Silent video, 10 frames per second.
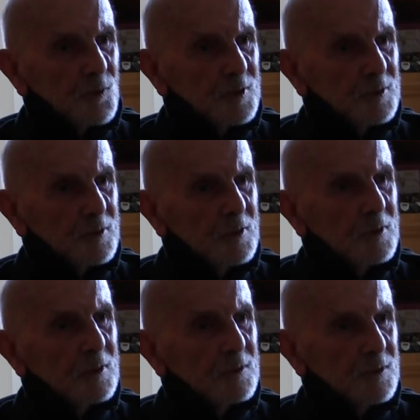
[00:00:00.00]
point,
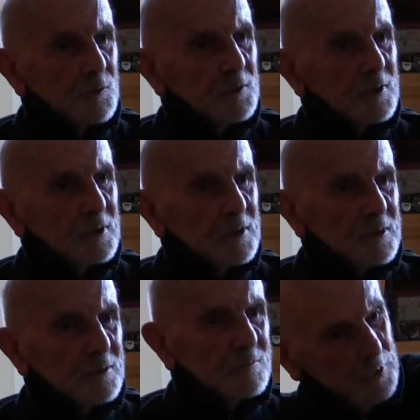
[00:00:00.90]
you were
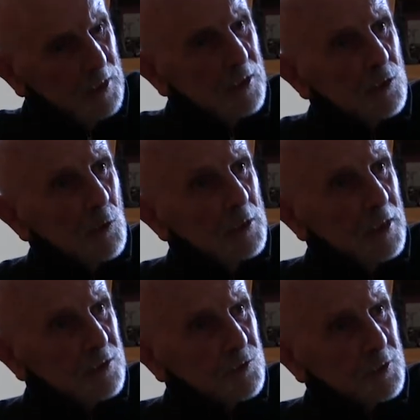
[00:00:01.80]
lucky.
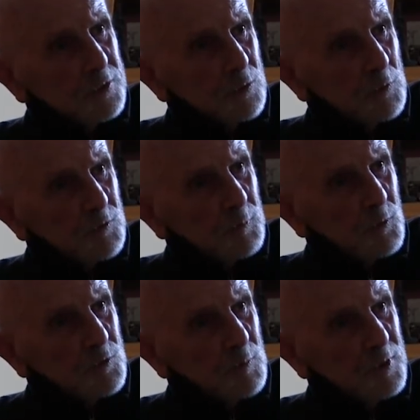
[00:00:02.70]
You were
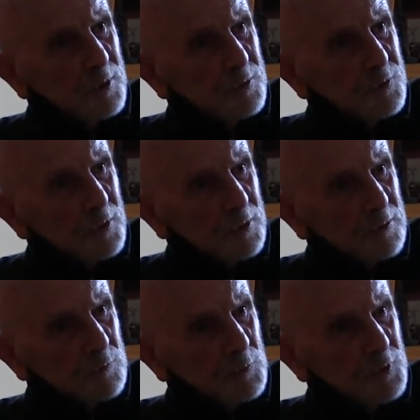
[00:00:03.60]
supposed to be on
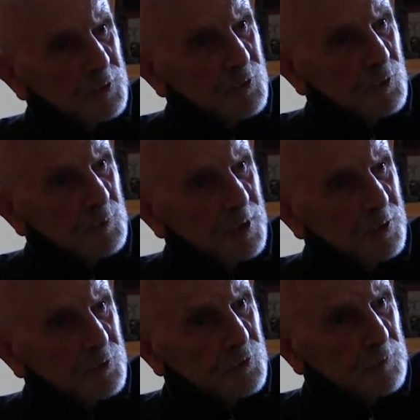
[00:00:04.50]
target within 2
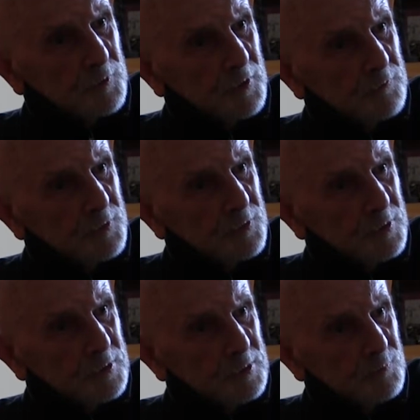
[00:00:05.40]
minutes of a given
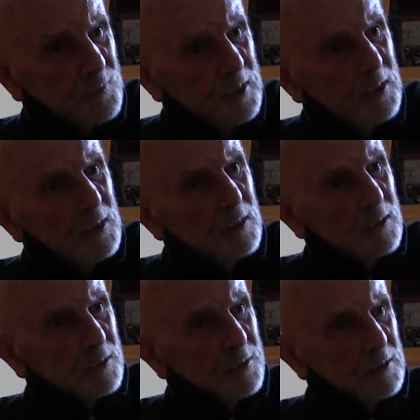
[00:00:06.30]
time.
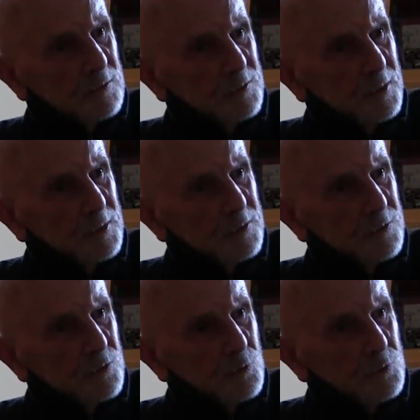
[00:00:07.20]
And now and then
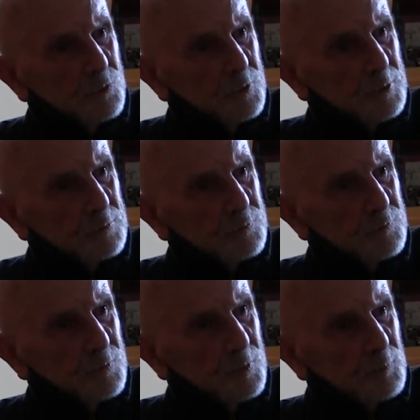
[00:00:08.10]

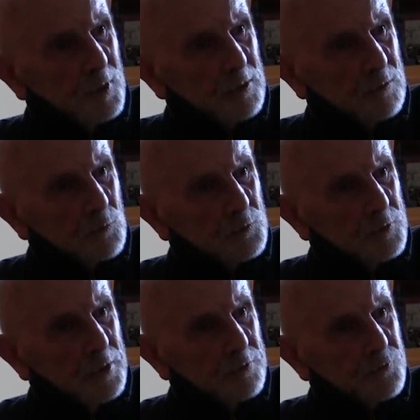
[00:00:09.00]
the pilot
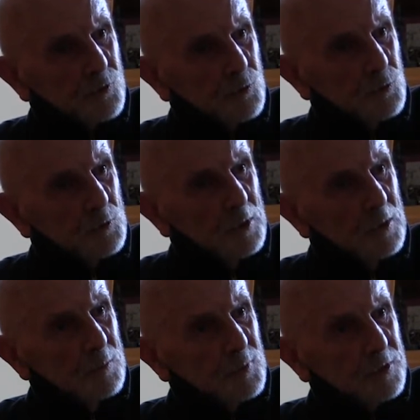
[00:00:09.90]
would have to,
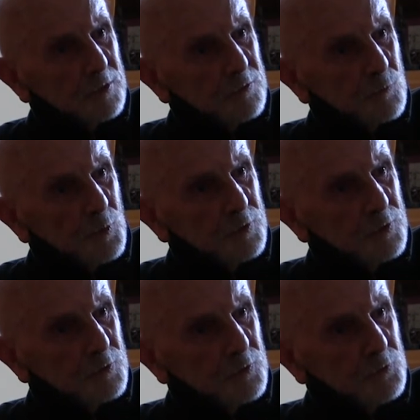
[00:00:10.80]
because the wind
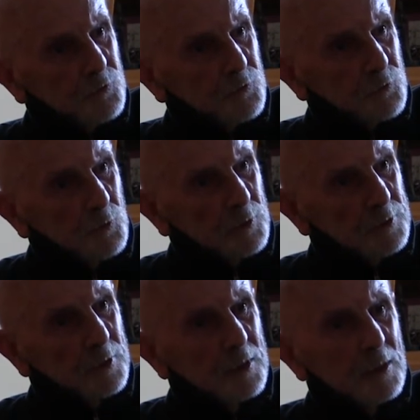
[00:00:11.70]
conditions are
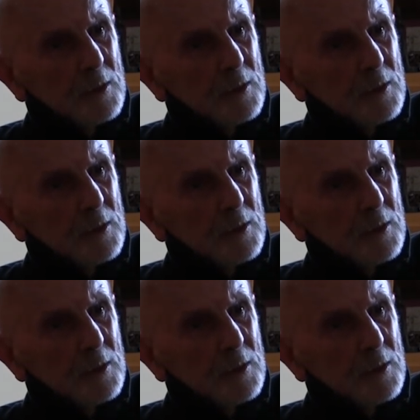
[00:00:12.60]
on,